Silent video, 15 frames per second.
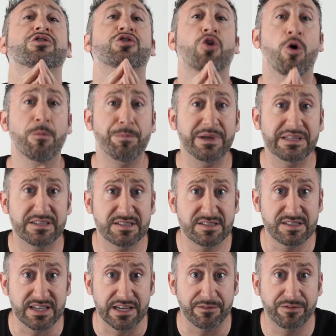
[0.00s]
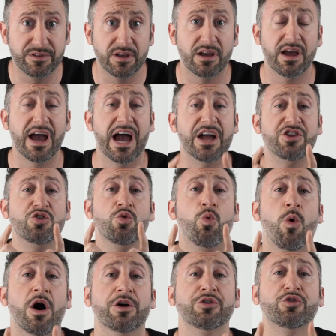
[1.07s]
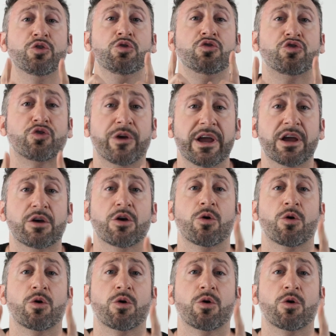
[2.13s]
Don't be deceived and you want to drink